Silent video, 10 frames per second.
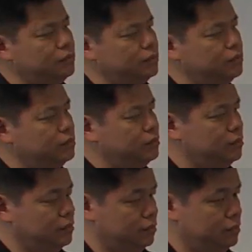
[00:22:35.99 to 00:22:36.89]
So
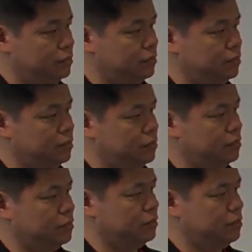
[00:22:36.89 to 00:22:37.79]
um,
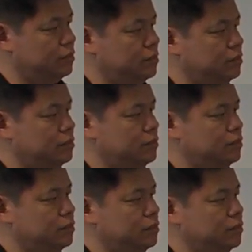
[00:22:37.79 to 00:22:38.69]
it was a very
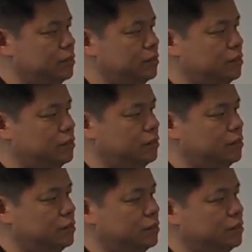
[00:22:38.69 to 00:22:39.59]
product centric. It
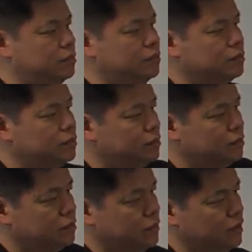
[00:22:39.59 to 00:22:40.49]
was very OEM
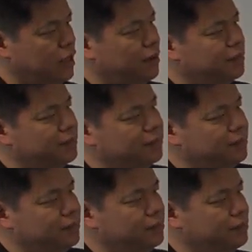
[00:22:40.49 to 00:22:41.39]
centric. Yeah.
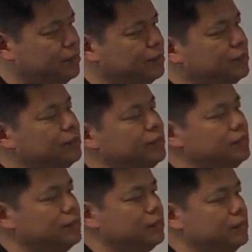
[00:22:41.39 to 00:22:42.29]
Whereas if you
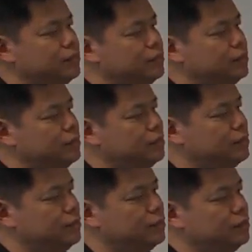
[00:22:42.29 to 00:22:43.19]
look at uh,
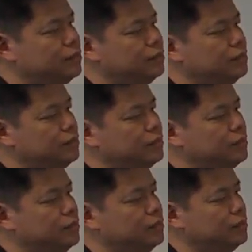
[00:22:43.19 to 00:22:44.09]
OpenStack, it is a
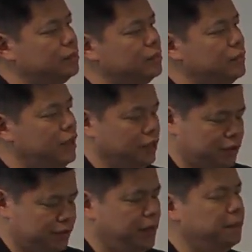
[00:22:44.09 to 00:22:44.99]
developer centric.
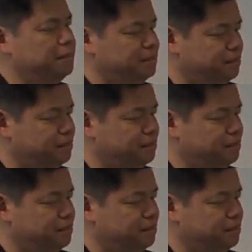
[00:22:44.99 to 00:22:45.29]
yes. Yep. Right?